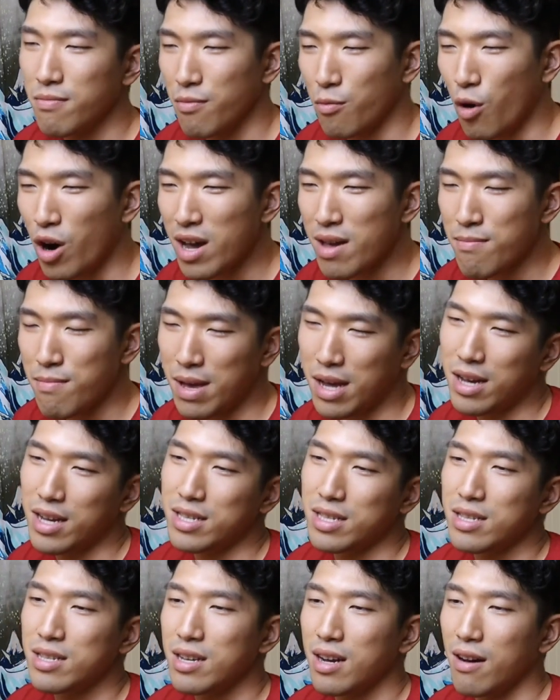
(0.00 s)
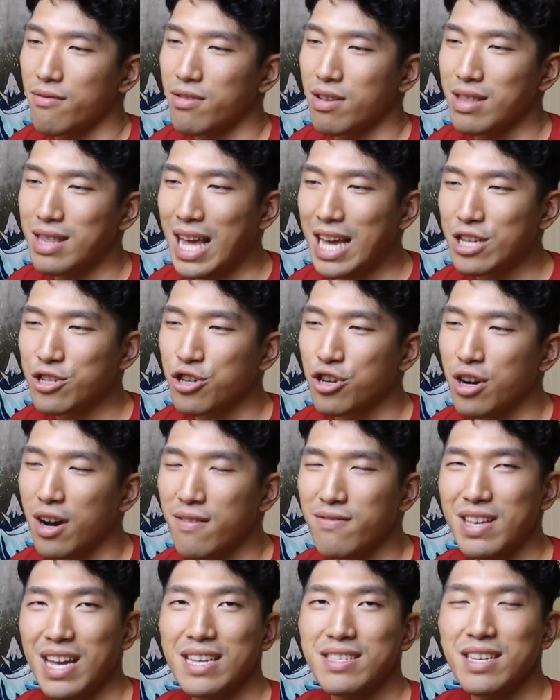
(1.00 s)
Why? Because of the nature
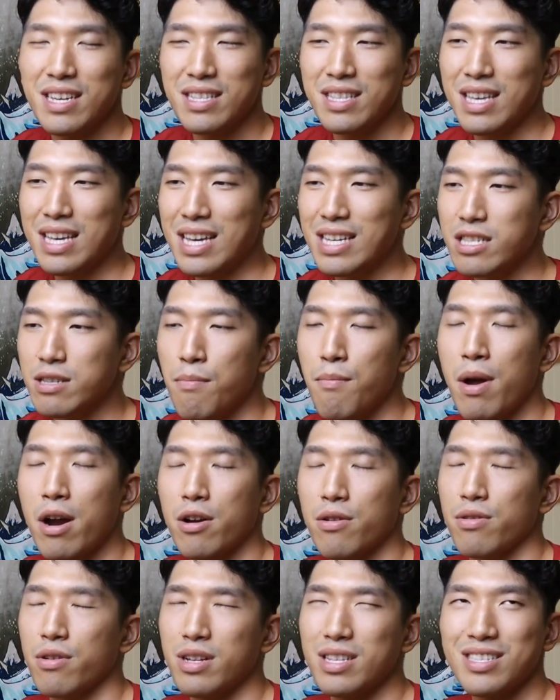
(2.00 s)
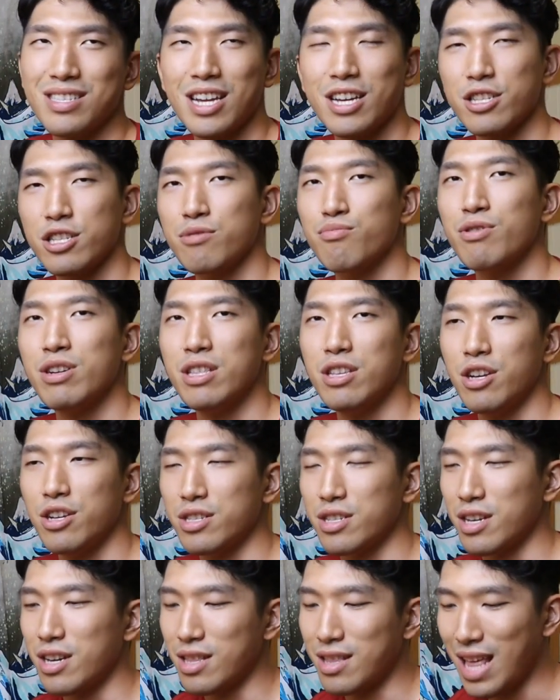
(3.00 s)
of the SAT. It's a marathon, it's not a sprint.
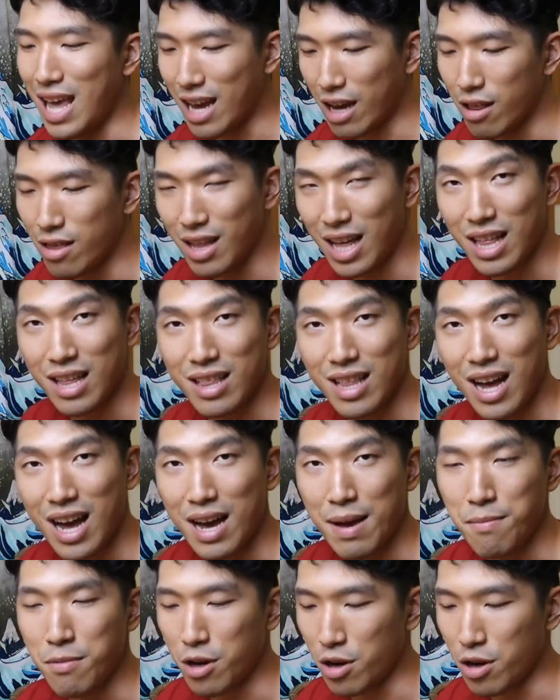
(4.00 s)
It's gonna take a lot of time.